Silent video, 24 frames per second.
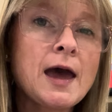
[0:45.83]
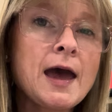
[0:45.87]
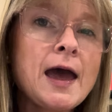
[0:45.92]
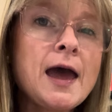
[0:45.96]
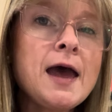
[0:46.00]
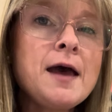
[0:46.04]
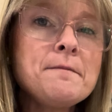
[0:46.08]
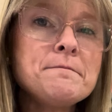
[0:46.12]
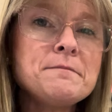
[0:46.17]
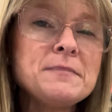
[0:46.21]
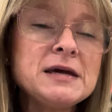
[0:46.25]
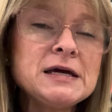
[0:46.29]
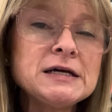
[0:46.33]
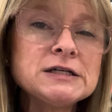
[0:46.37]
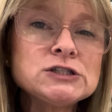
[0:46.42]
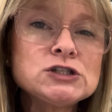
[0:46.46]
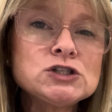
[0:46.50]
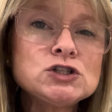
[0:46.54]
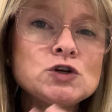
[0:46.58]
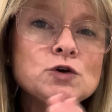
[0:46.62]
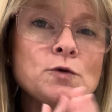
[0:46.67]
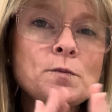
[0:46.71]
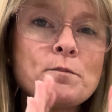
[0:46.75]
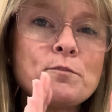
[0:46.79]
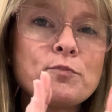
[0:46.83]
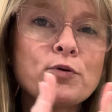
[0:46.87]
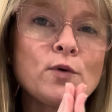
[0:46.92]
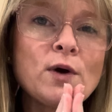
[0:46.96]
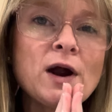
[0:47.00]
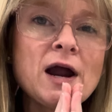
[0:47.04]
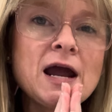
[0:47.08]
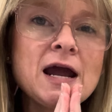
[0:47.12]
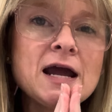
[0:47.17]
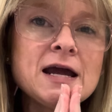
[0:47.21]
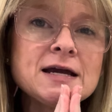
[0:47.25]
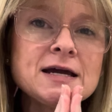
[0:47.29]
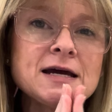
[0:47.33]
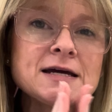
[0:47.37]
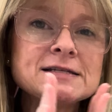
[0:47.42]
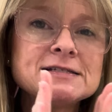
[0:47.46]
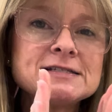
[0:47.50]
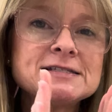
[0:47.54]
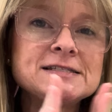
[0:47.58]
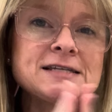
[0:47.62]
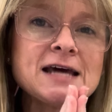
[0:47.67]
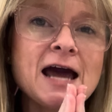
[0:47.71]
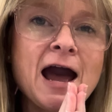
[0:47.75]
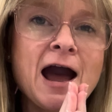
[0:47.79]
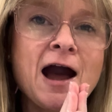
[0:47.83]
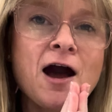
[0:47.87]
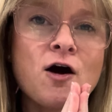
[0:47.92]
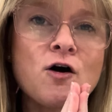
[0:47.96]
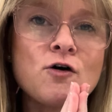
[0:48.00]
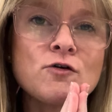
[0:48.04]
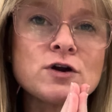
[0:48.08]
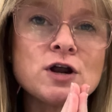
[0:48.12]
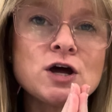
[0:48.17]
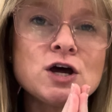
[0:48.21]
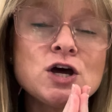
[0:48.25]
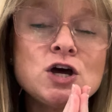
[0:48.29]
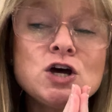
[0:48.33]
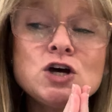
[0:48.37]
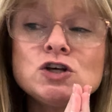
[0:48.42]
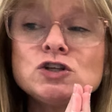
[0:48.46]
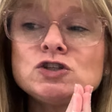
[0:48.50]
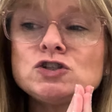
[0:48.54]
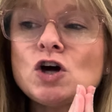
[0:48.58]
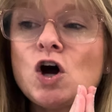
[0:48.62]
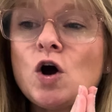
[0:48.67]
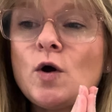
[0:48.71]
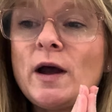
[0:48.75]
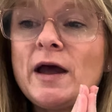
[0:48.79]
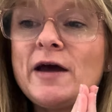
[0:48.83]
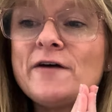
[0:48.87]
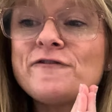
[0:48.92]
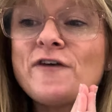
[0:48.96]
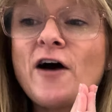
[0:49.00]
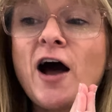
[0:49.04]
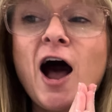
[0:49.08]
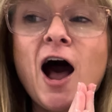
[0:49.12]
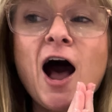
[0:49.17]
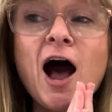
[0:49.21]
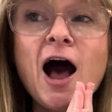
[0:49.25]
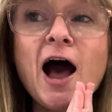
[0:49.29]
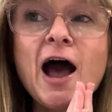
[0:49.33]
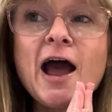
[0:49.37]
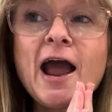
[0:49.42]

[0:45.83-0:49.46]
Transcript: It means to break down. So if I